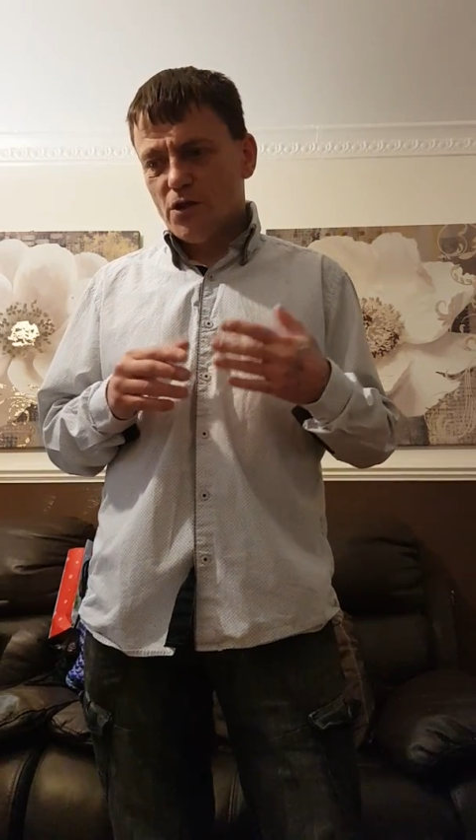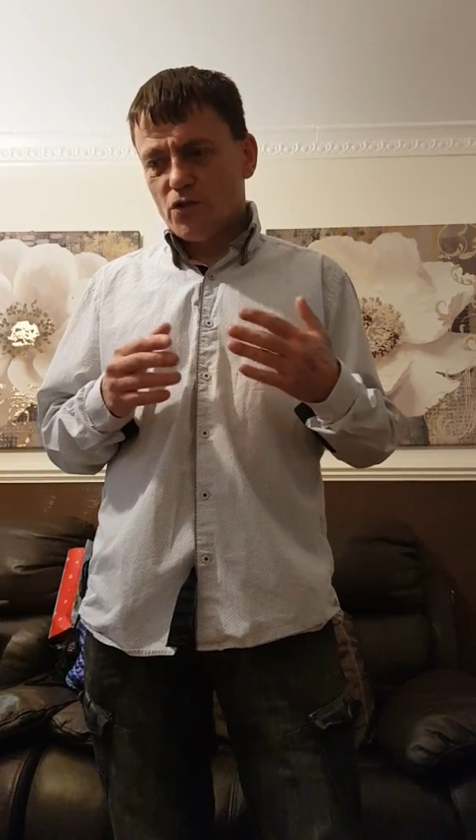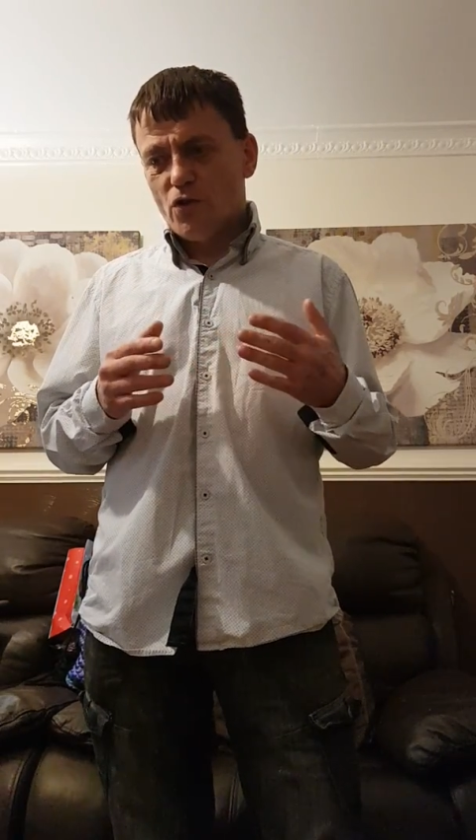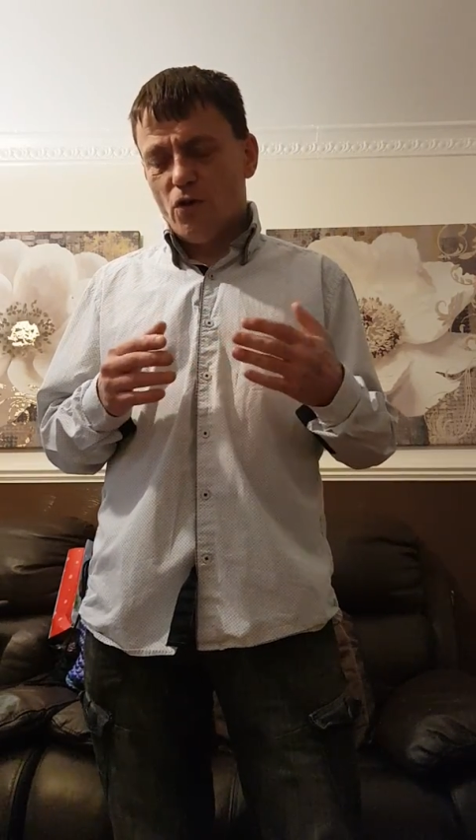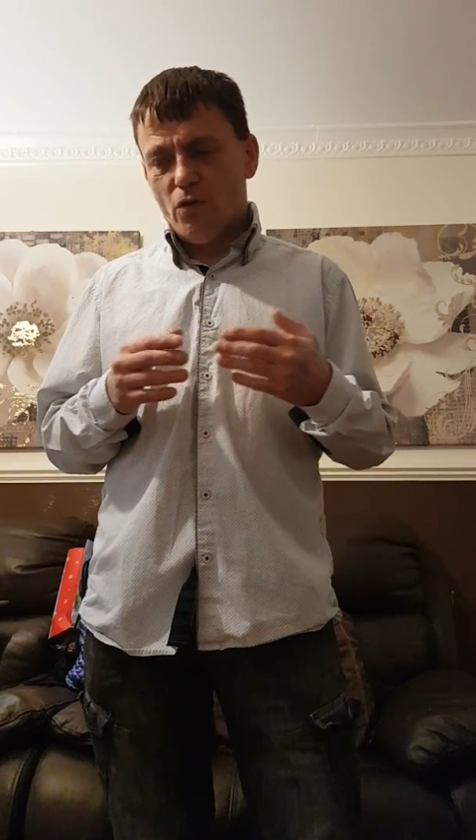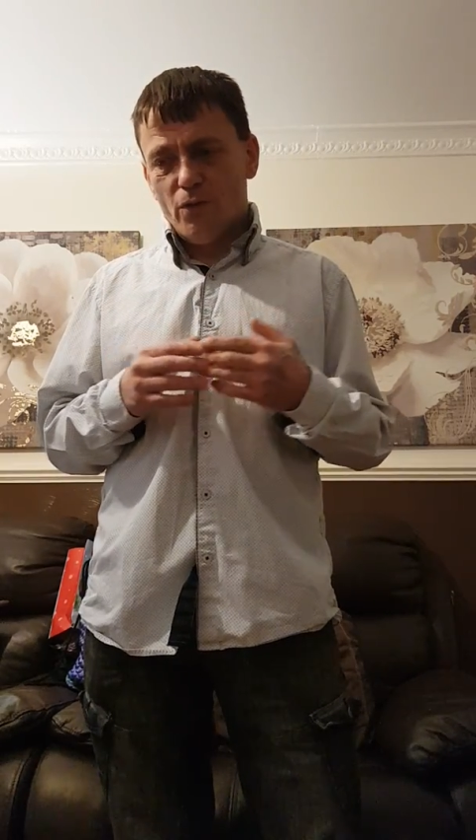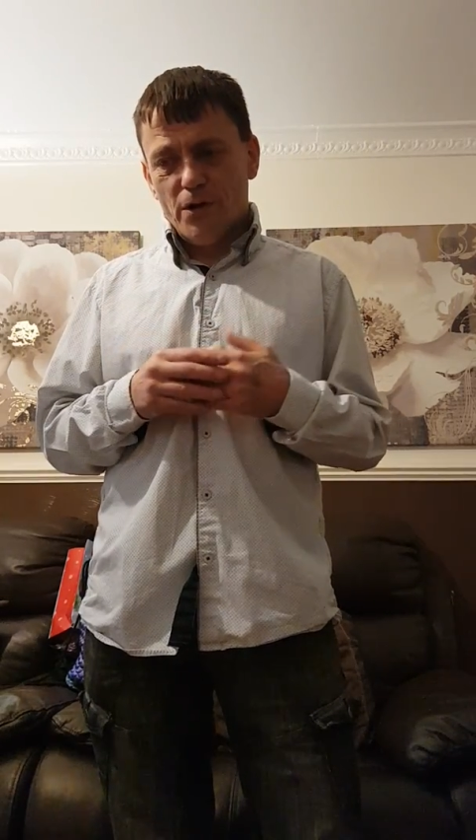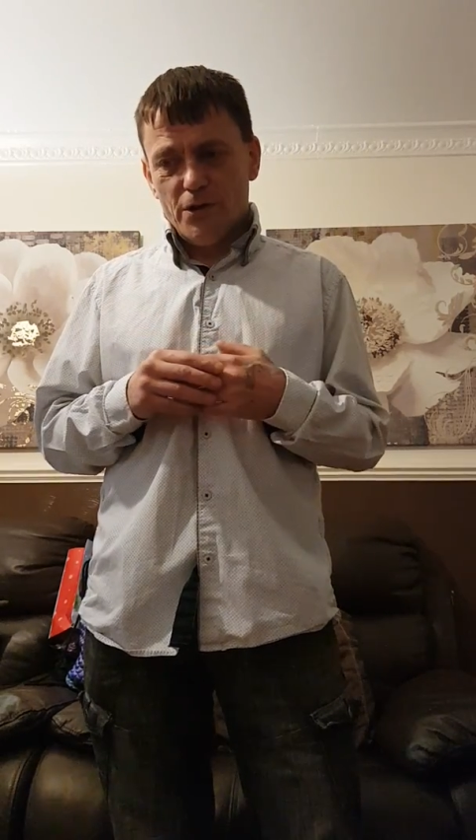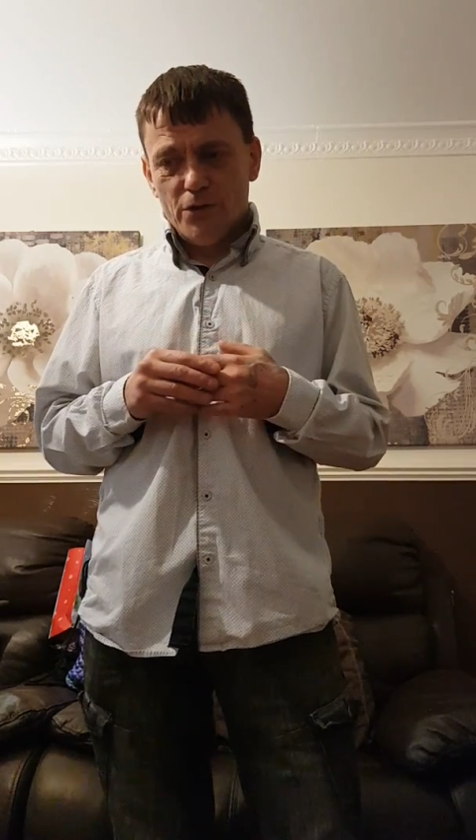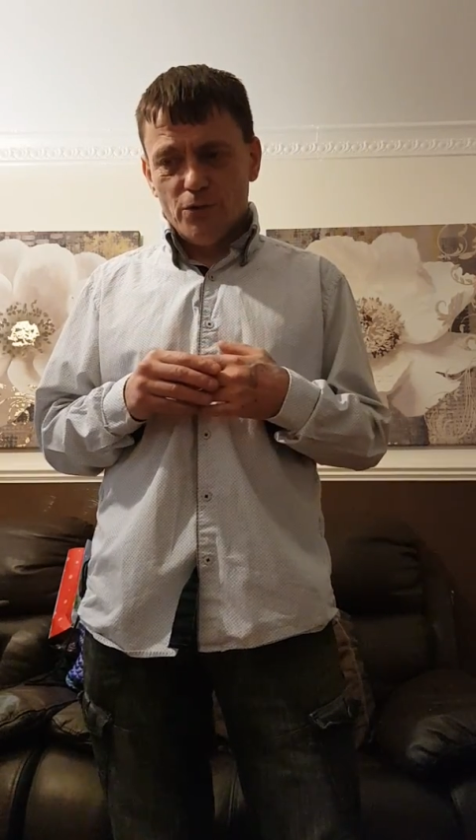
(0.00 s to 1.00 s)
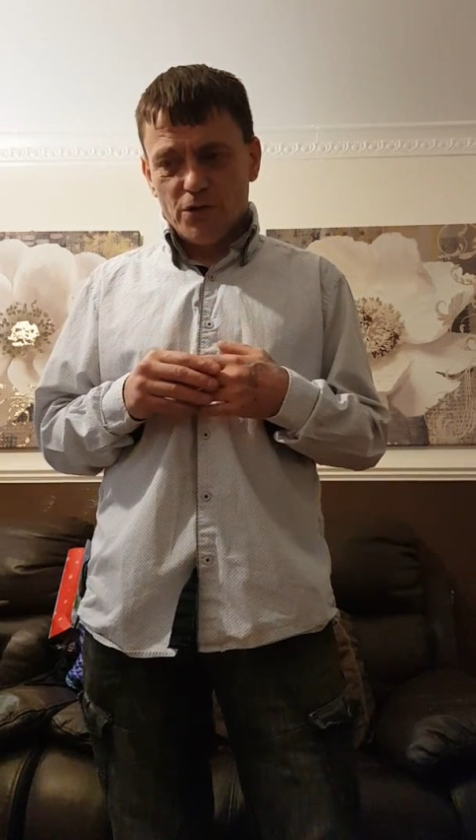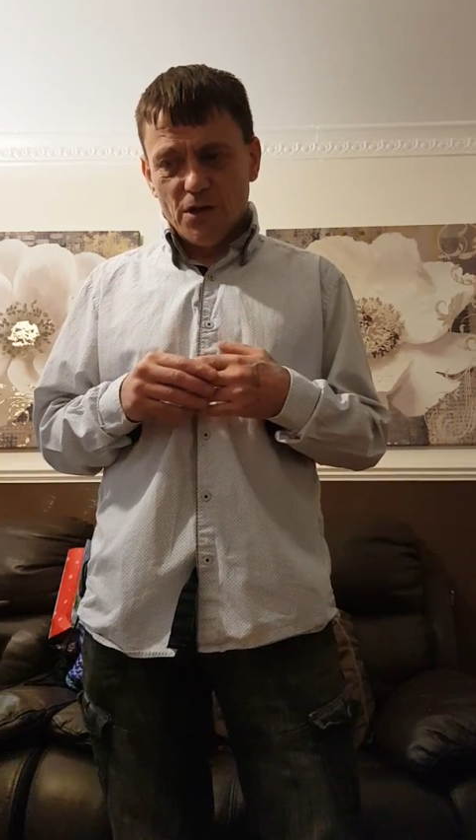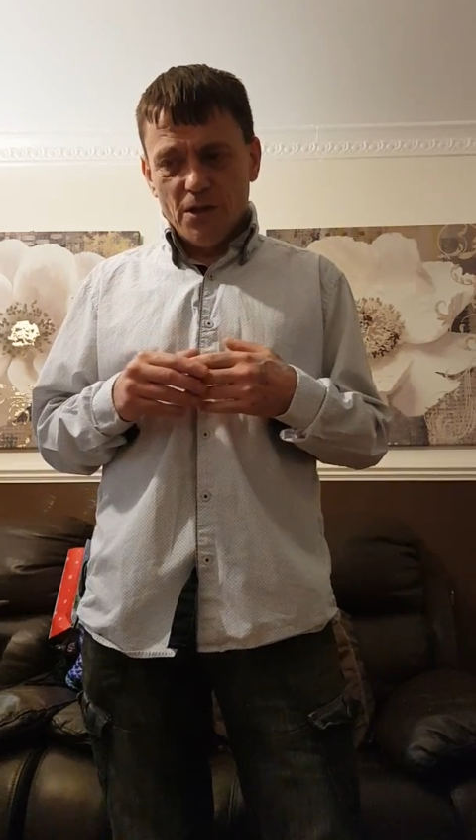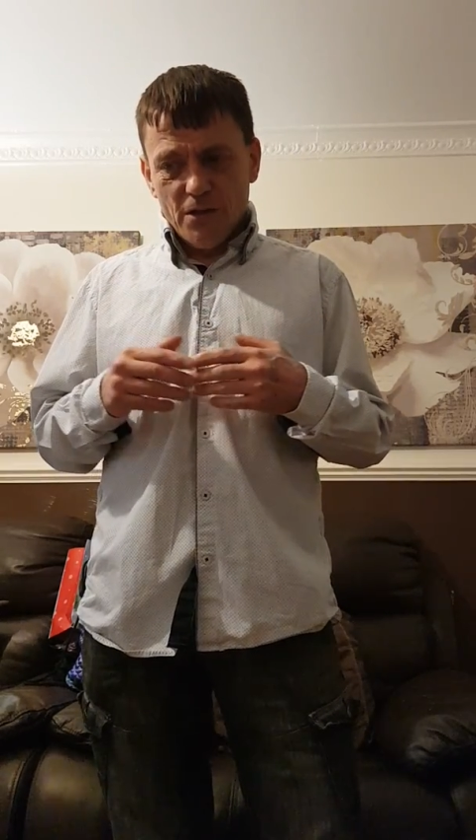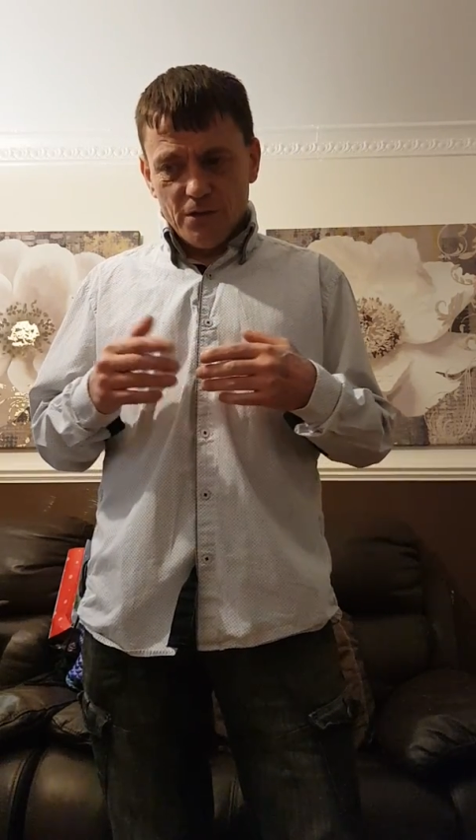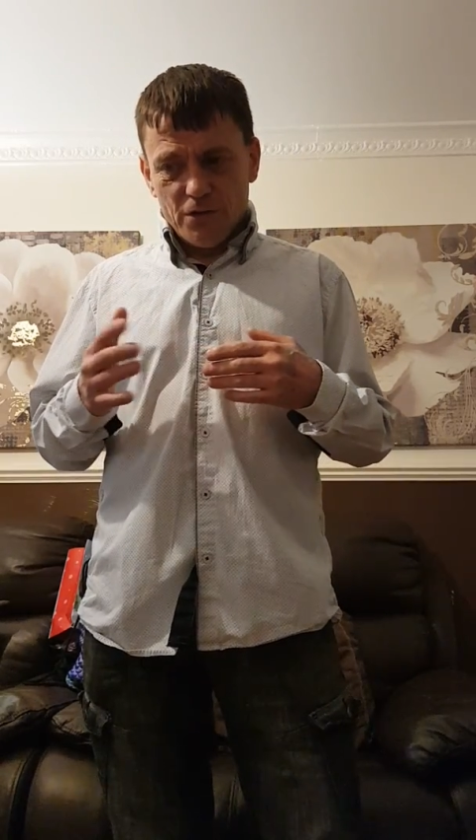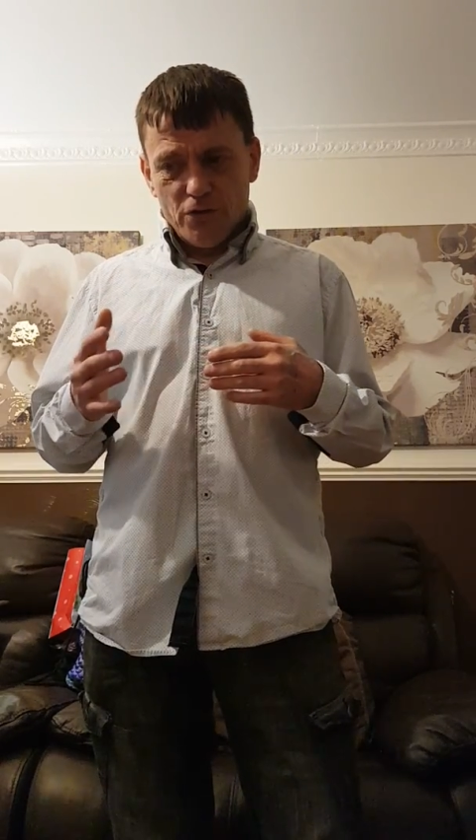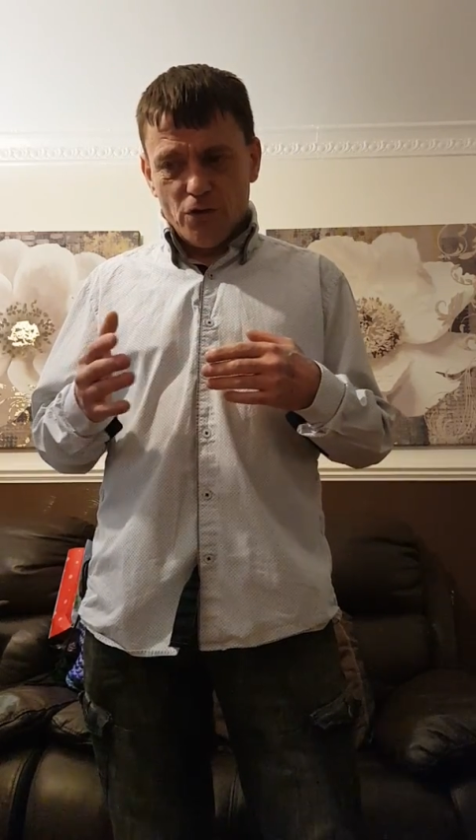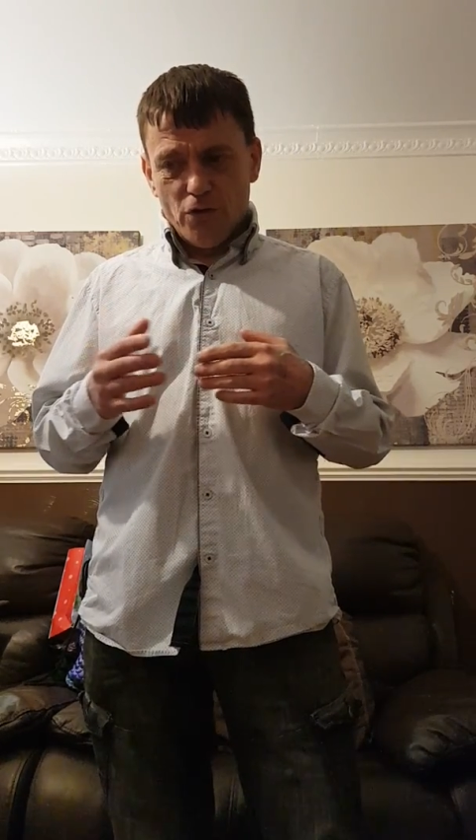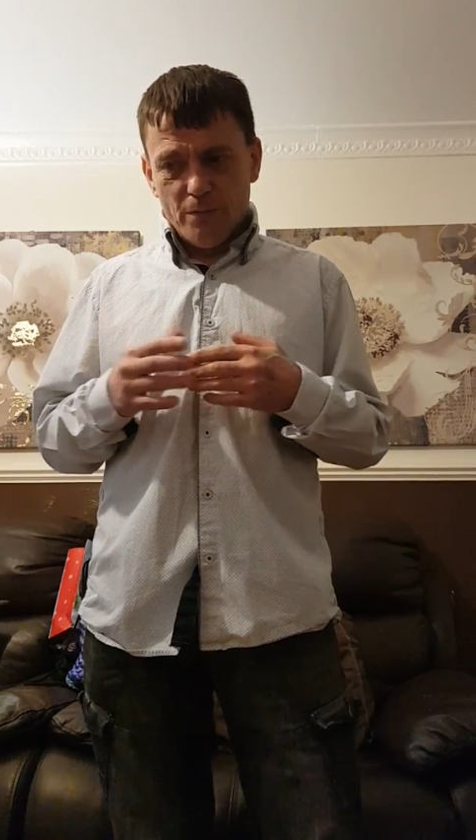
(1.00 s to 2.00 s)
so we'll use the
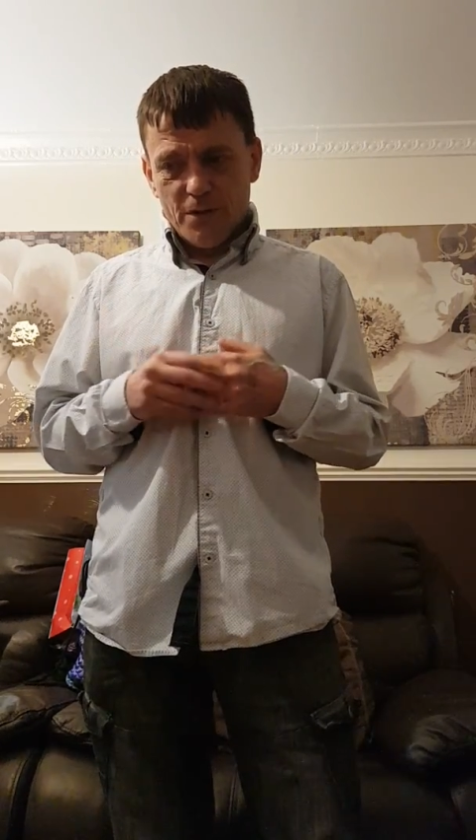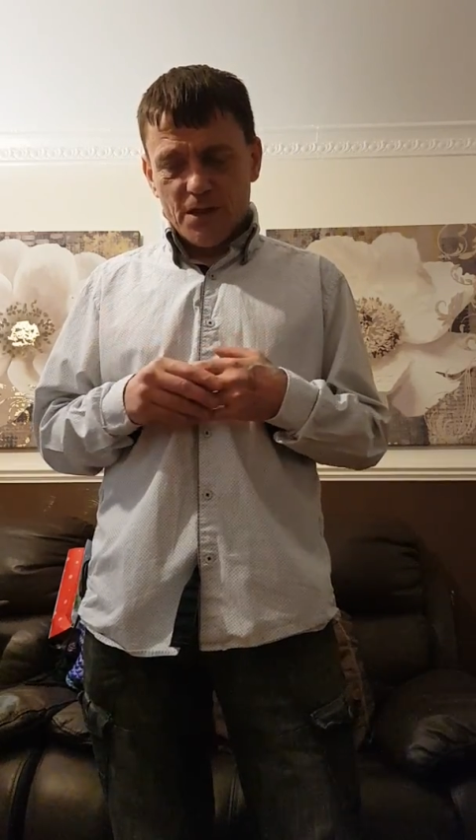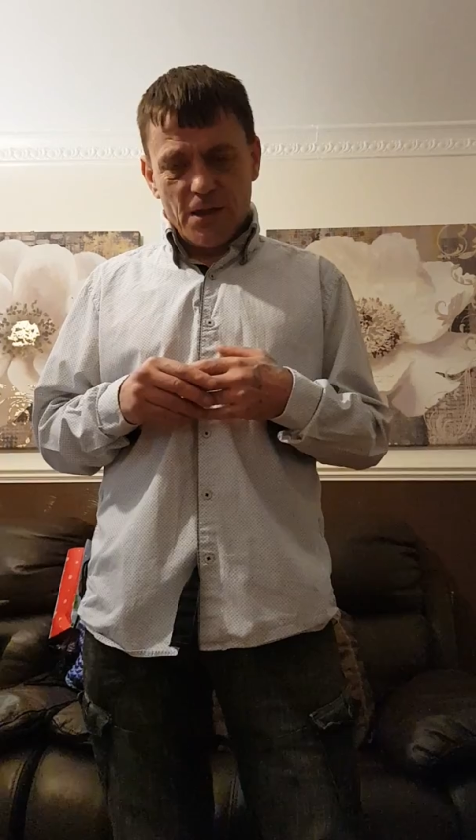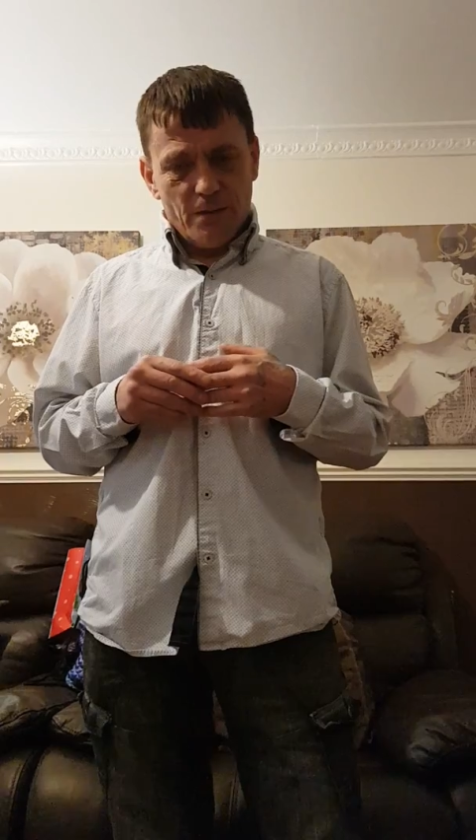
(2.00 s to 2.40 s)
term,